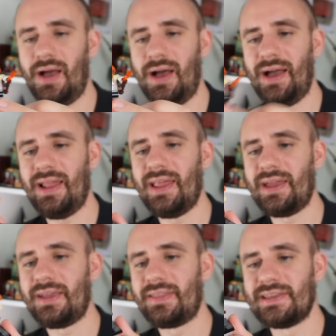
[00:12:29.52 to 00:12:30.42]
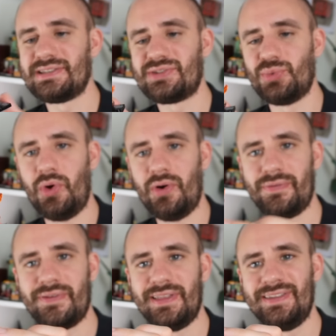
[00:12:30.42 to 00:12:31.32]
I like this
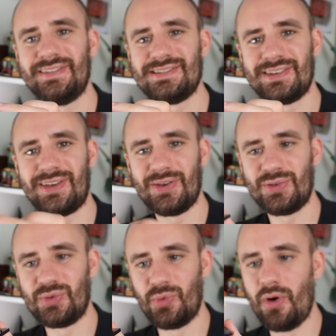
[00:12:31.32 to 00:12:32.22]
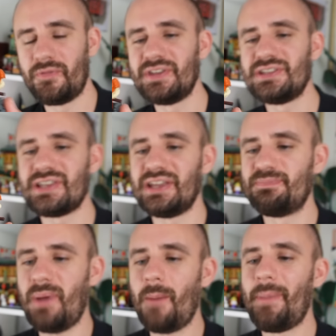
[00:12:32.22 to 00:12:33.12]
dwarf. This is a good dwarf. This is a
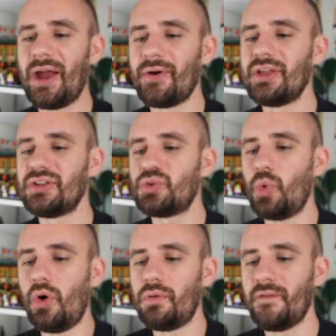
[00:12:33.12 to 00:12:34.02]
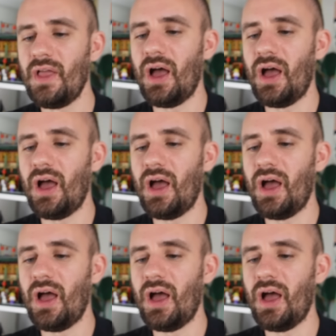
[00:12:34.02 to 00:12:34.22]
barbarian dwarf.